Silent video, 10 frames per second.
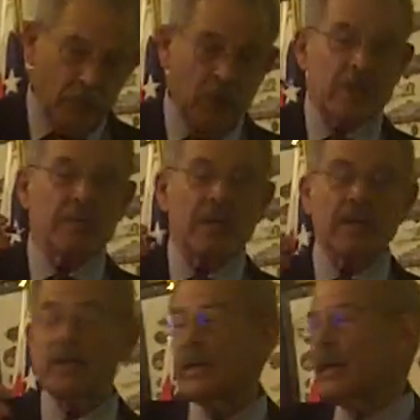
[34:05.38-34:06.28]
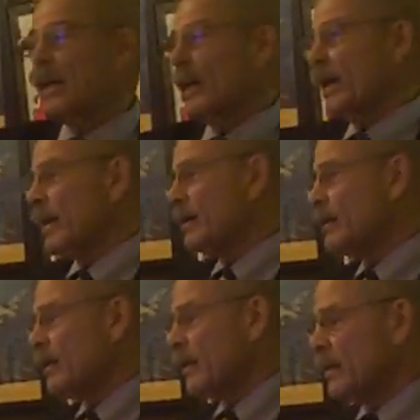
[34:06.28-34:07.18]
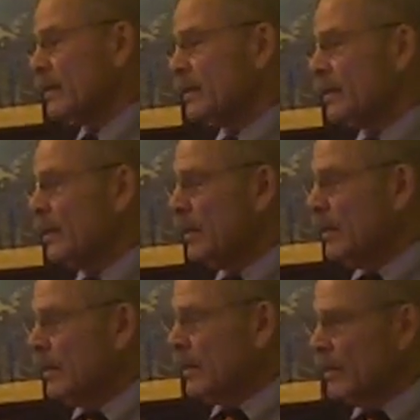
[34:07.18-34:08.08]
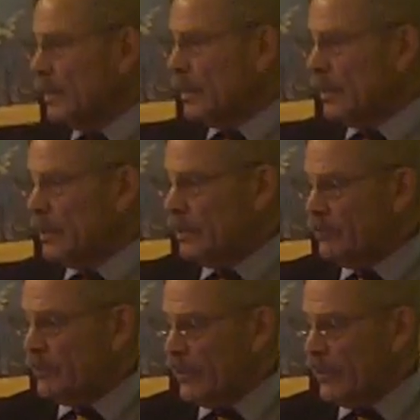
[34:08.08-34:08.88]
Mozambique and in uh,